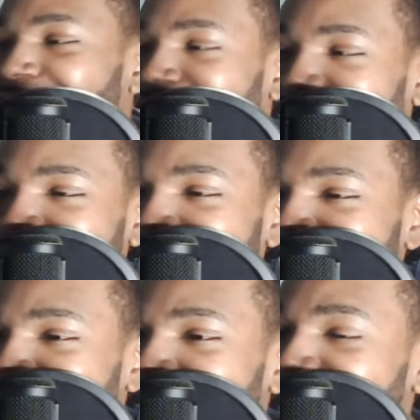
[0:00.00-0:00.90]
I get
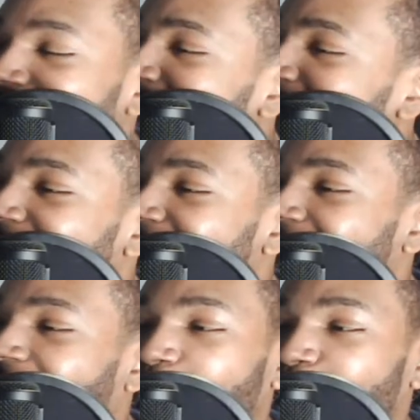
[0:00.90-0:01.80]
there, listen,
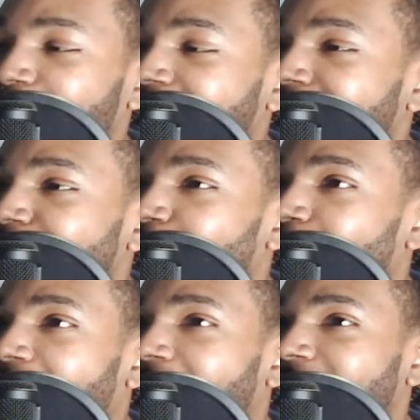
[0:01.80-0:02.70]
I don't need no
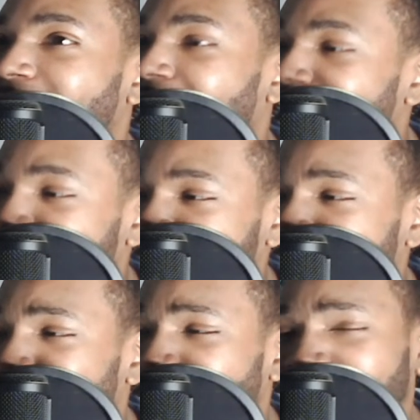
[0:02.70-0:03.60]
high end. I just need
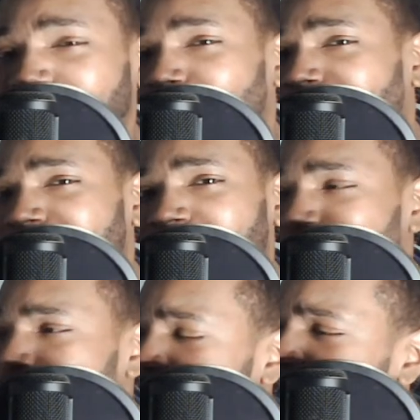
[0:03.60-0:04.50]
some good wine. I don't
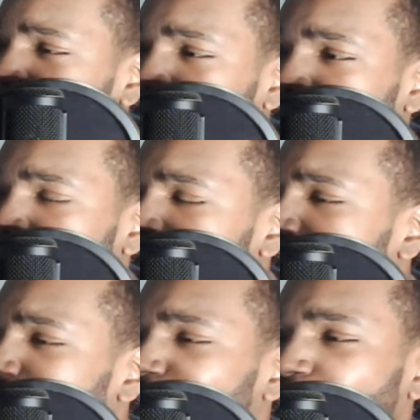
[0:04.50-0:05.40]
need no
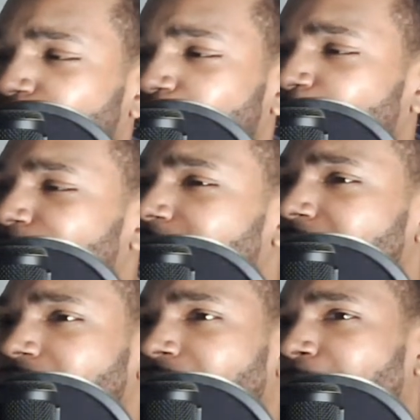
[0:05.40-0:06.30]

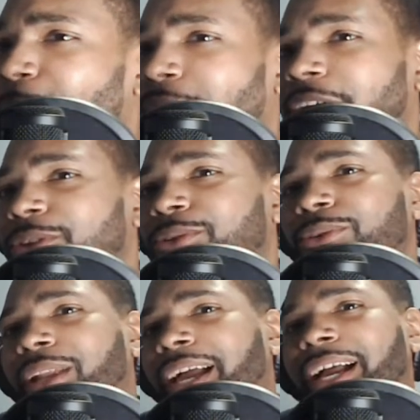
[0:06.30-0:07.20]
$200-$300 bottle.
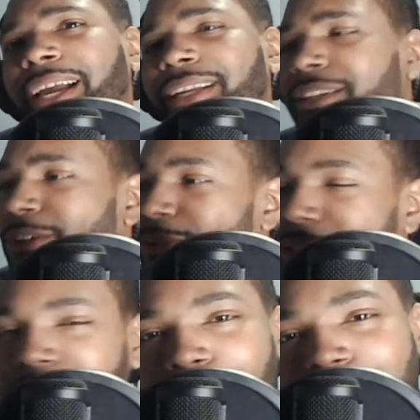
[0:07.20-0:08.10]
Like, just
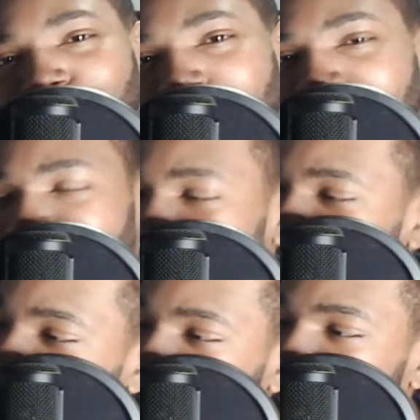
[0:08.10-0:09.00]
give me some wine or
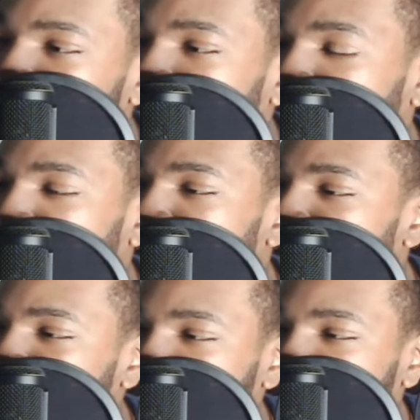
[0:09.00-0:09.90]
give me some champagne. I
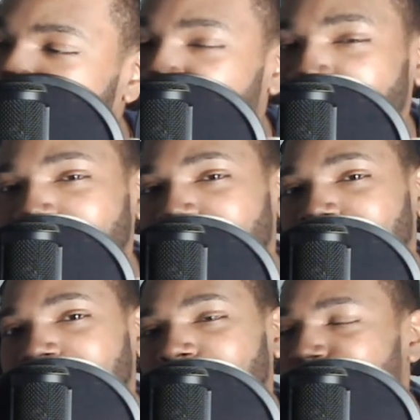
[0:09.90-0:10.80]
just need something good to
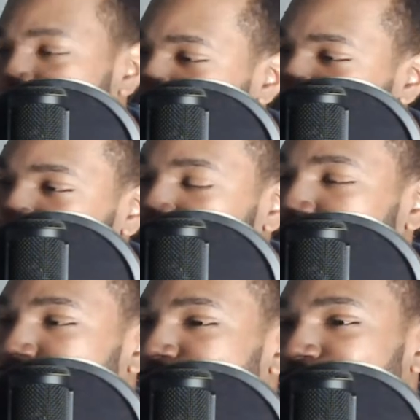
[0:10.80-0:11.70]
sip and
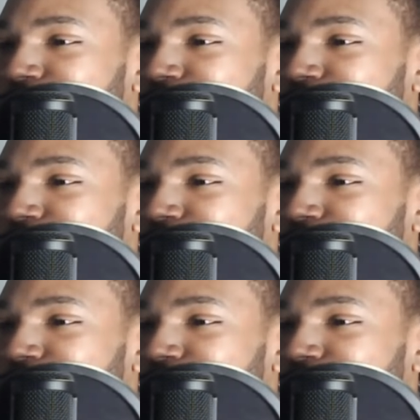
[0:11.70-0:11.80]
chill.